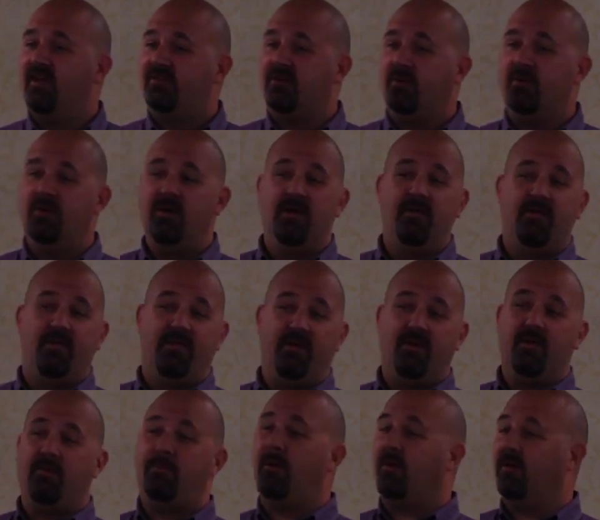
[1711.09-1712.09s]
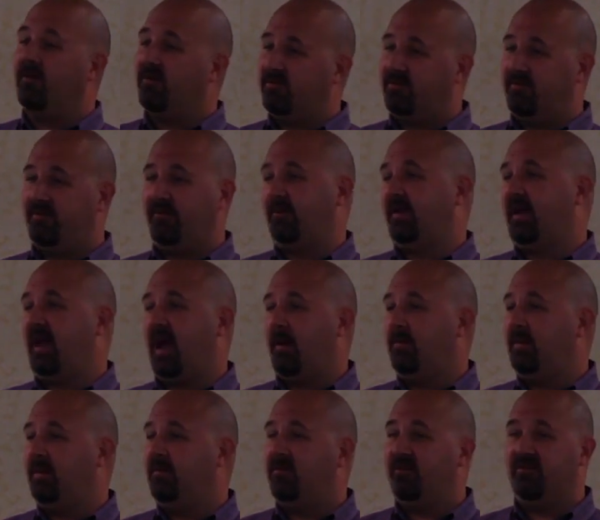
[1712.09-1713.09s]
So their partners are really
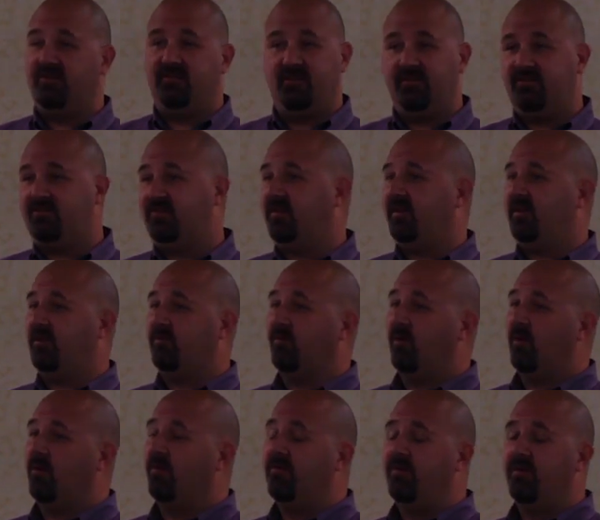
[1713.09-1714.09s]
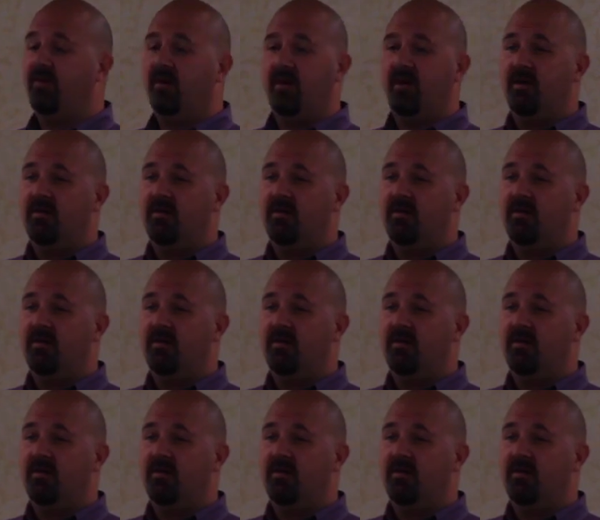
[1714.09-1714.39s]
happy because they're seeing growth.